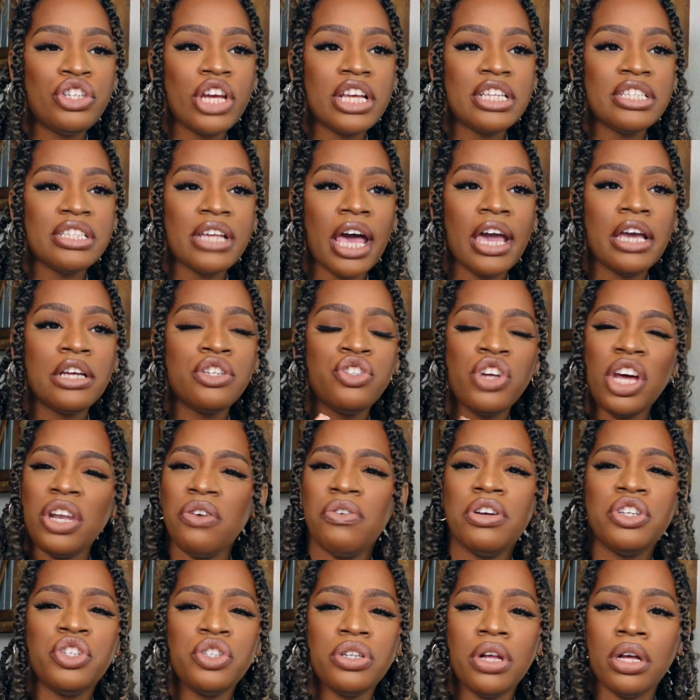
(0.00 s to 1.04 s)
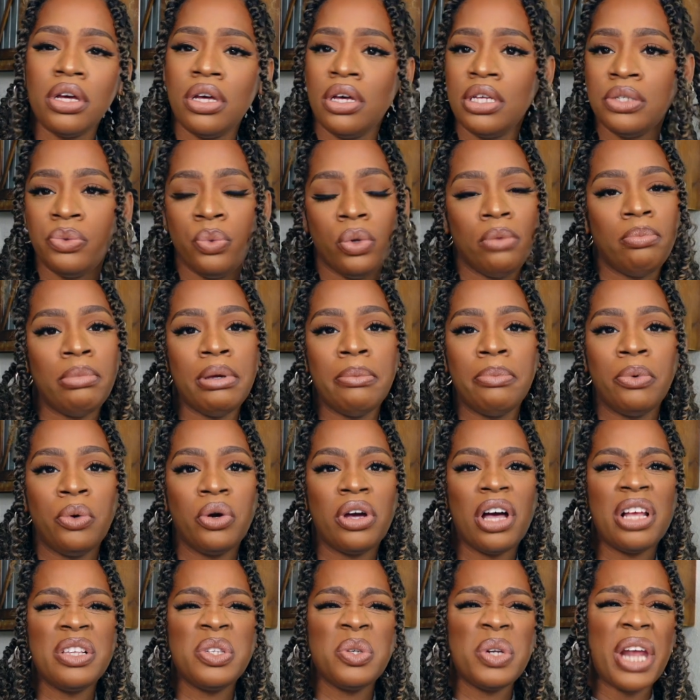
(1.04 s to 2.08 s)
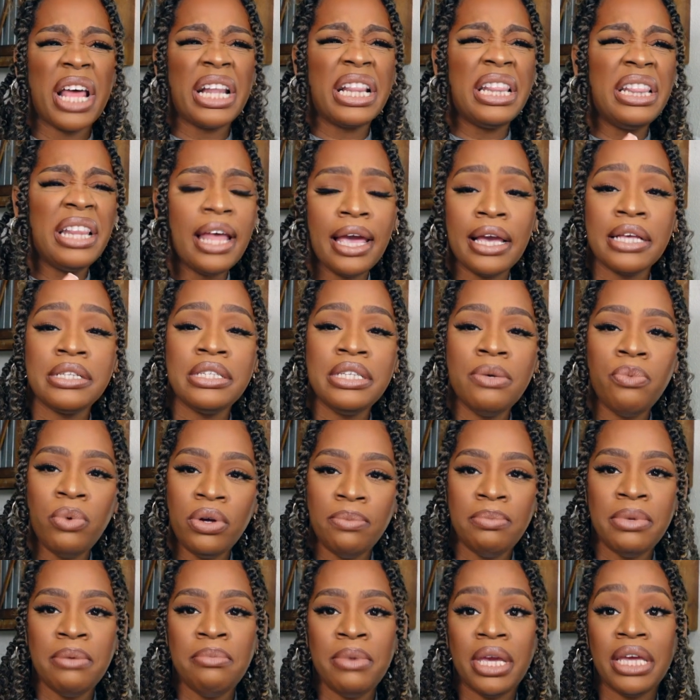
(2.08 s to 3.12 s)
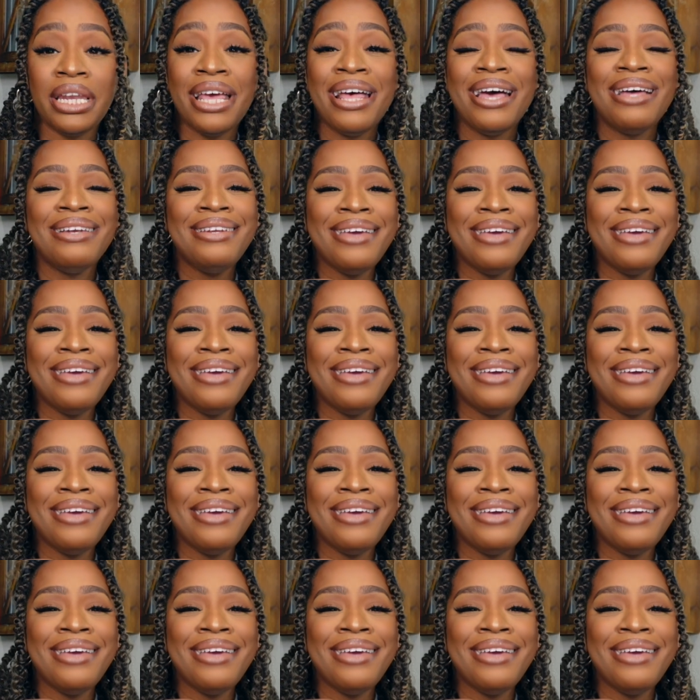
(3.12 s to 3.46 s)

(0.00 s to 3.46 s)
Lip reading: just like generational curse wouldn't be broken, so that legacy wouldn't be made.